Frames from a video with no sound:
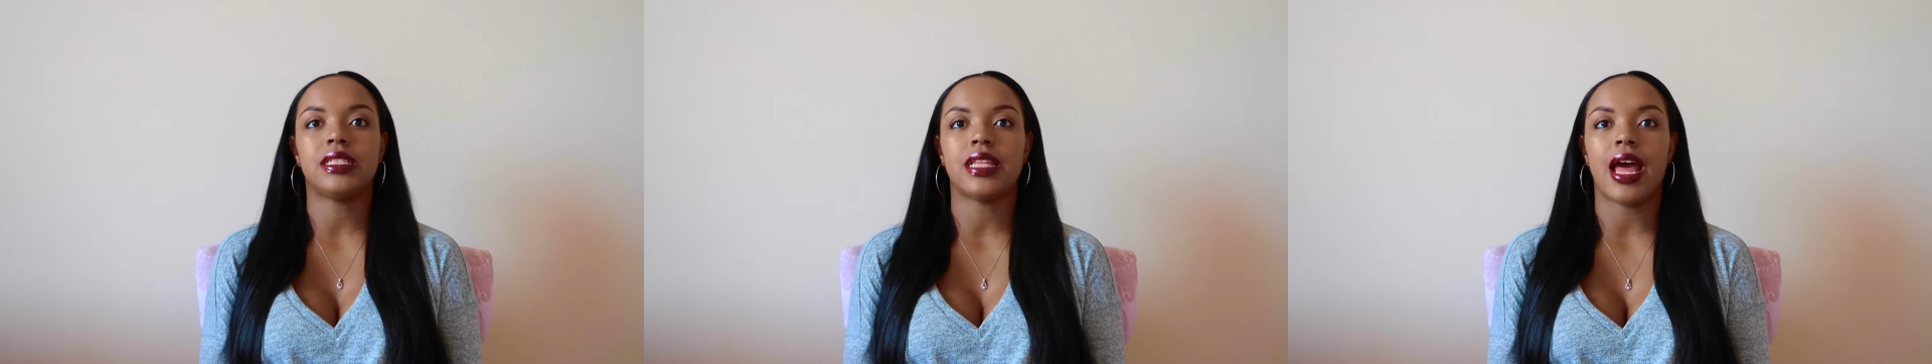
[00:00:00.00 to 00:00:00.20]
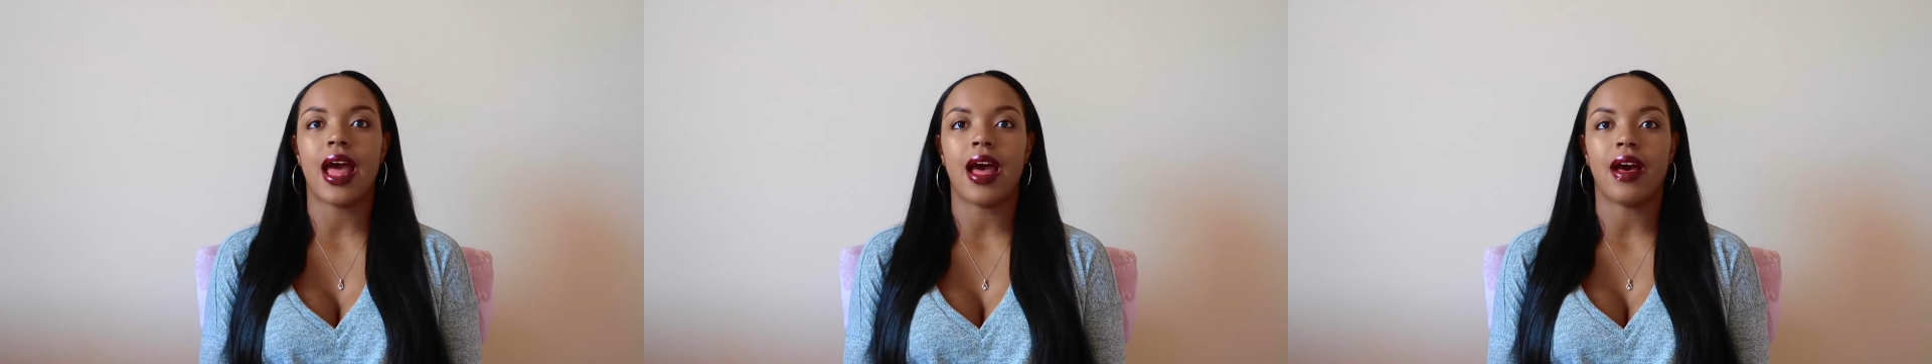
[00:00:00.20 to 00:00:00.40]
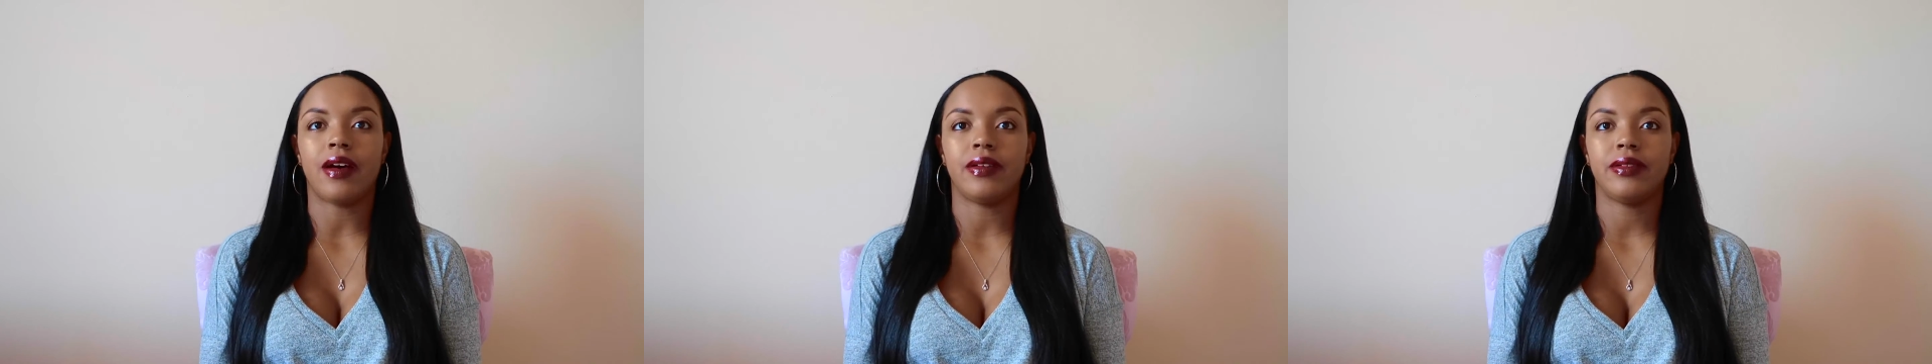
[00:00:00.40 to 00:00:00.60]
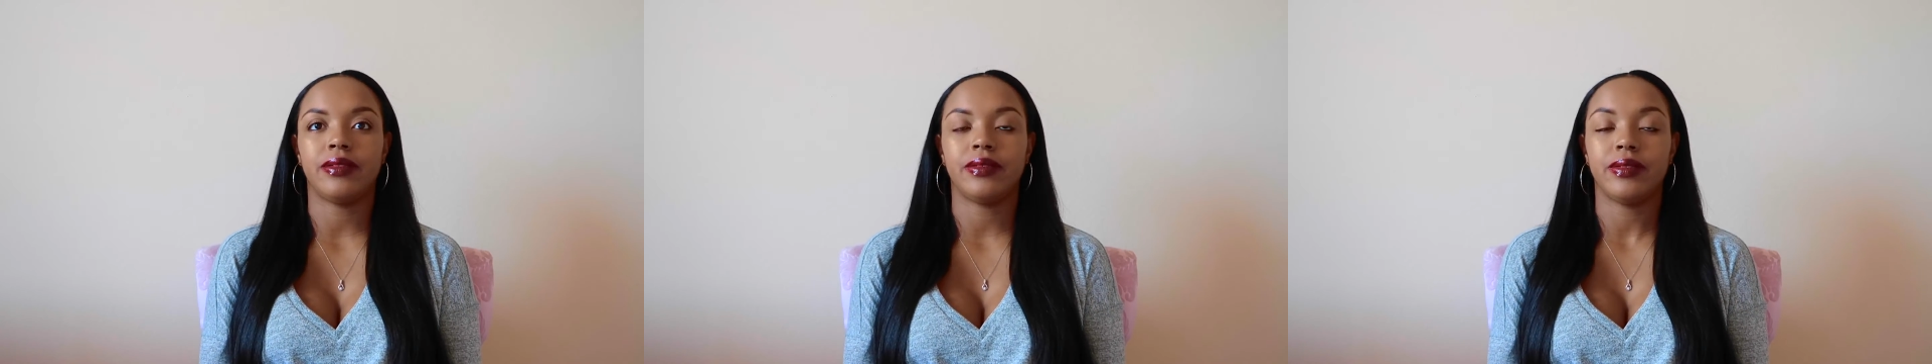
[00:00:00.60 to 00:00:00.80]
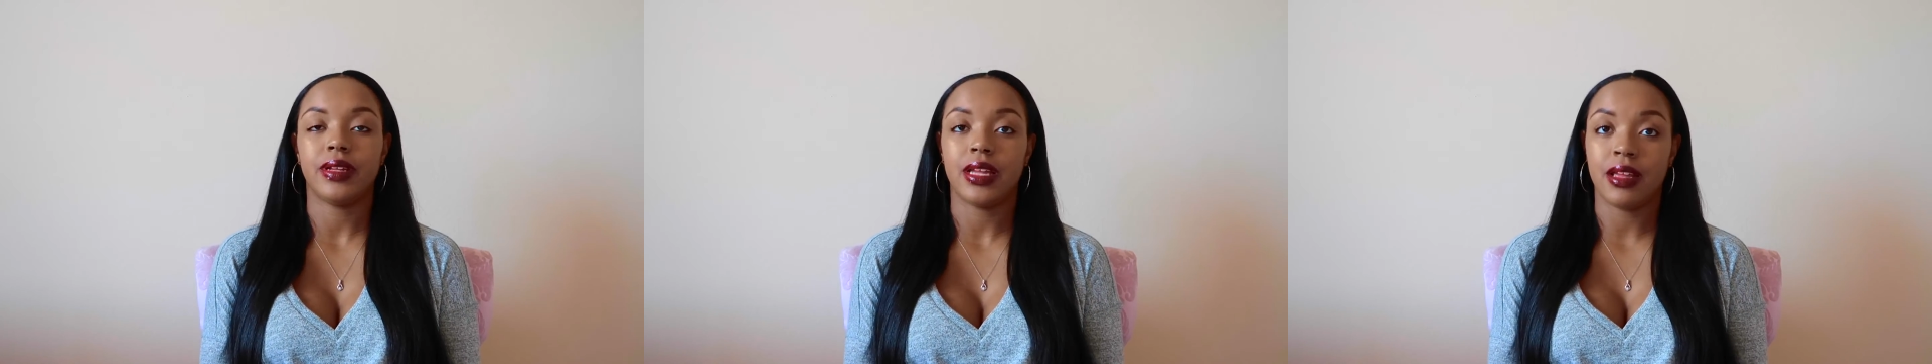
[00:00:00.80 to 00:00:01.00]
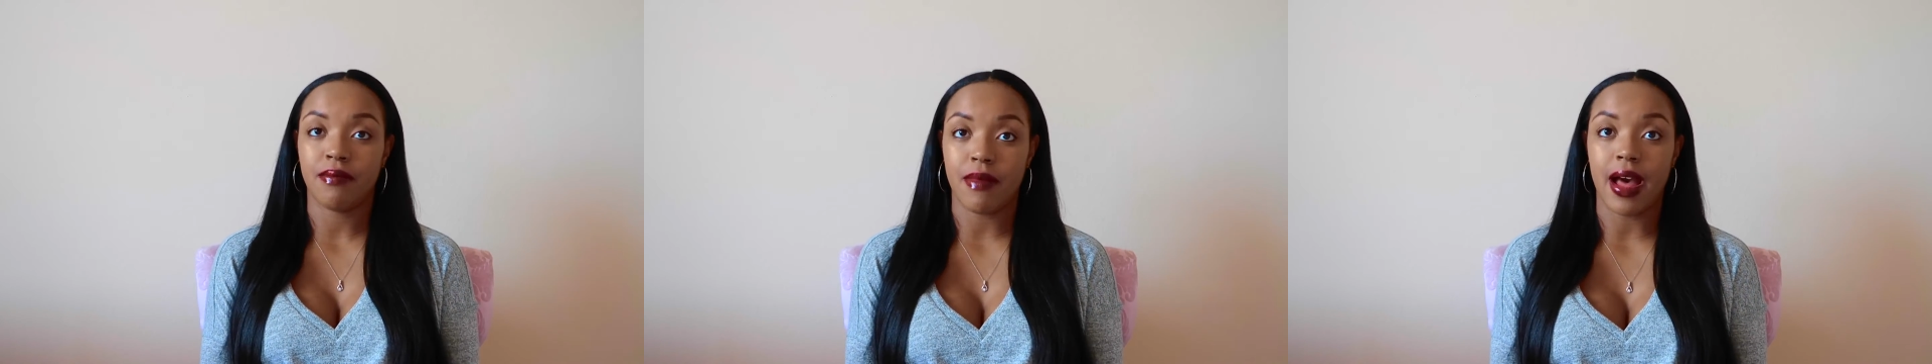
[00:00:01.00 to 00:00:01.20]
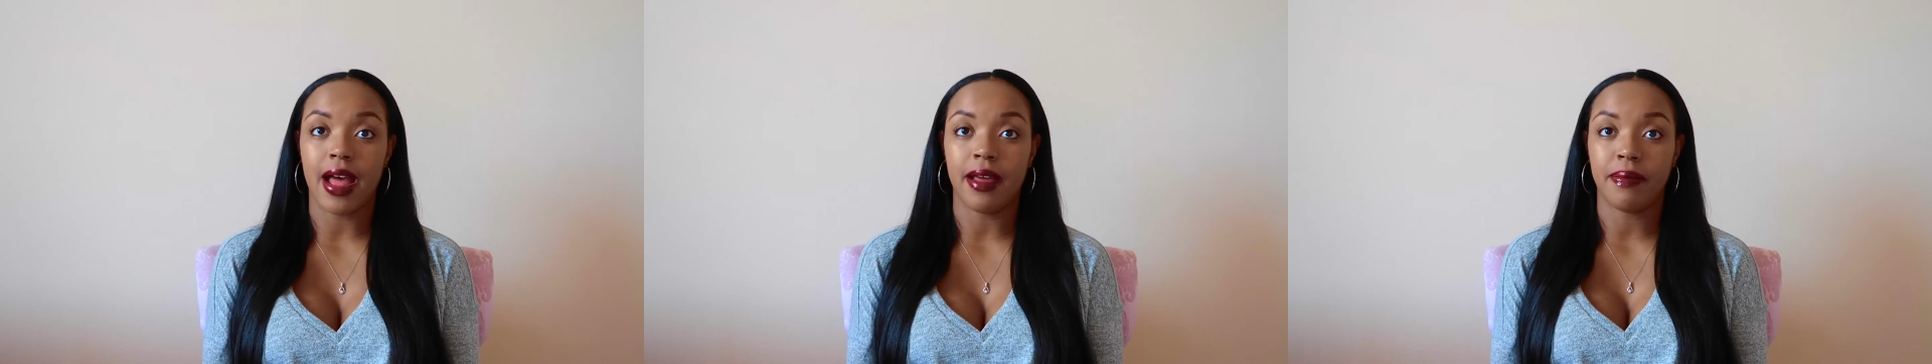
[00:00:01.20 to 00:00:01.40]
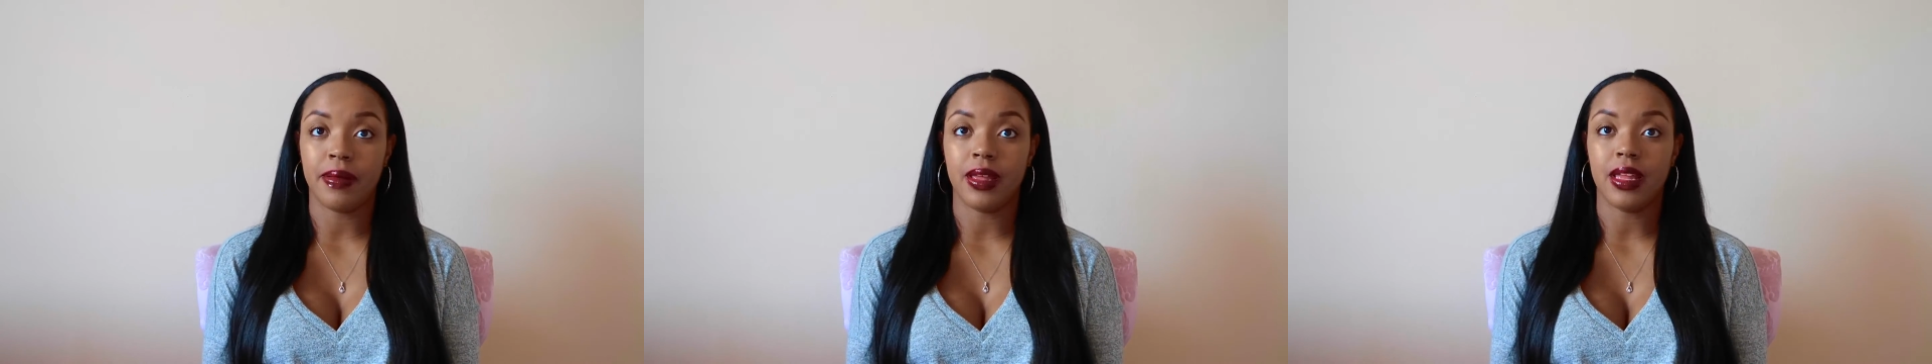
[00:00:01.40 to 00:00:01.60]
style, in
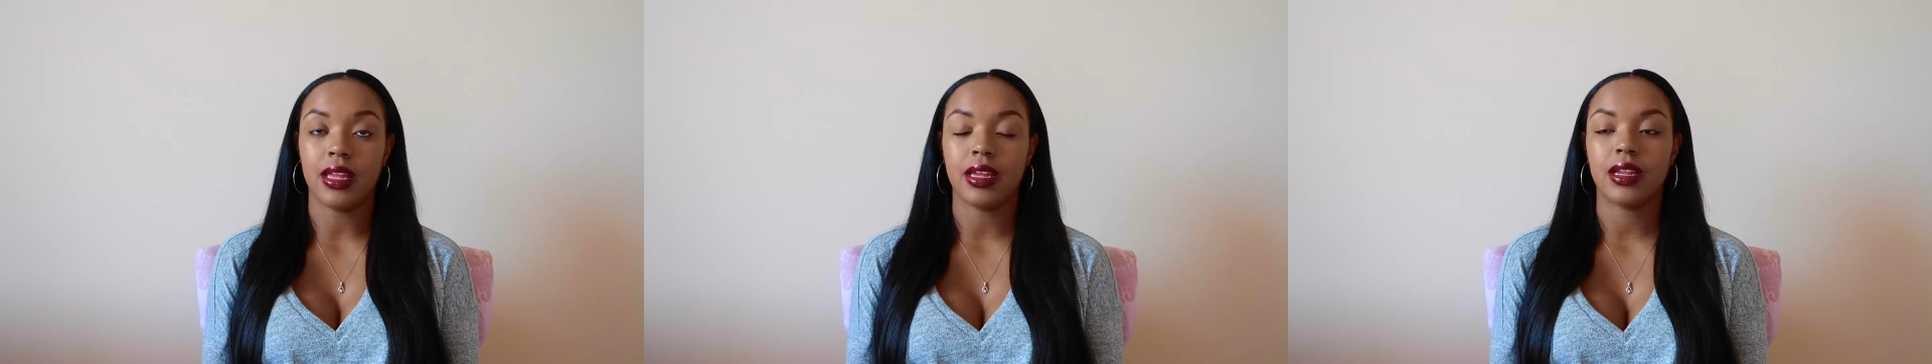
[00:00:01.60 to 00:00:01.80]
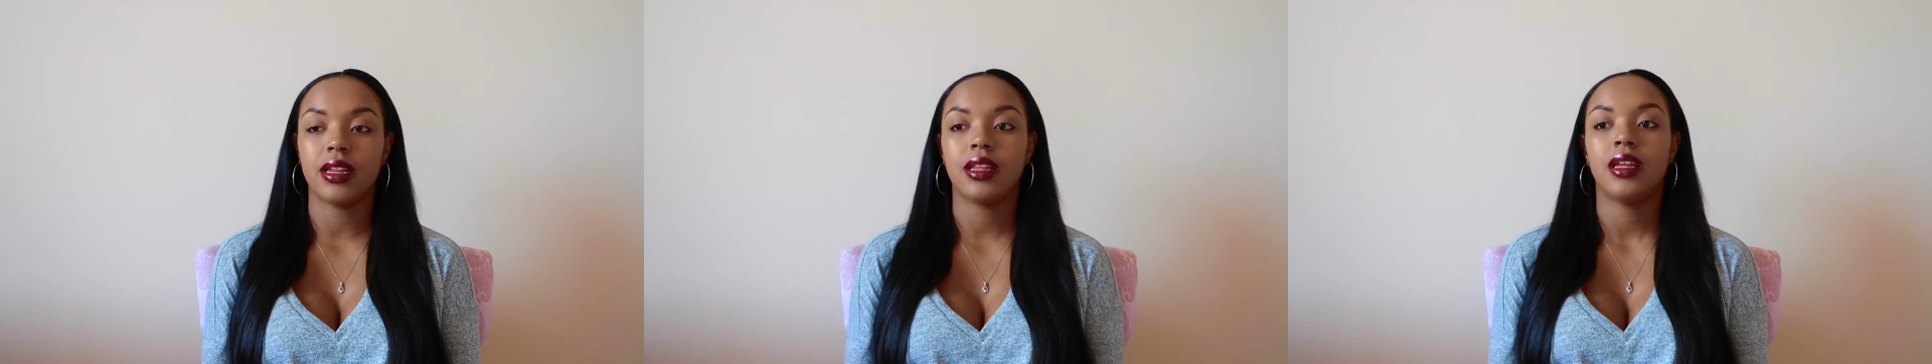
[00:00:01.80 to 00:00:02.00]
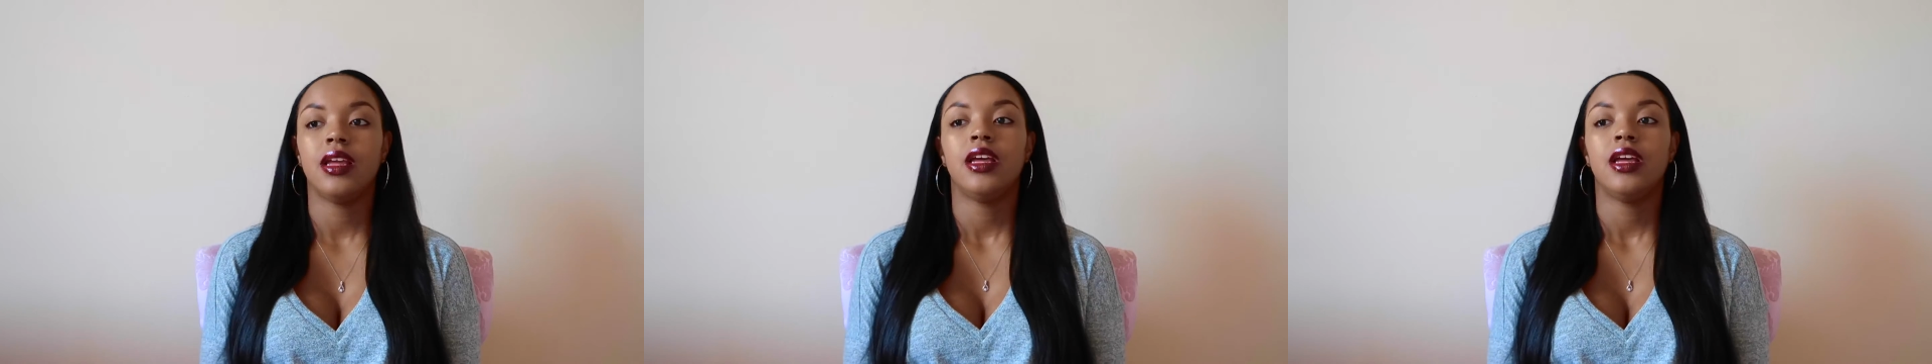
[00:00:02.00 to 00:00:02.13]
my opinion.